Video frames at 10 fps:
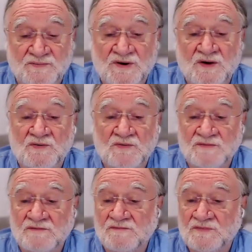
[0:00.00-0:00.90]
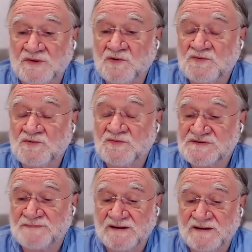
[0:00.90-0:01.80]
know this
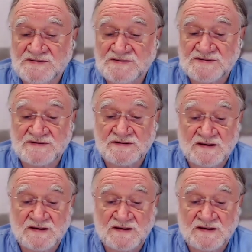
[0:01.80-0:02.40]
space.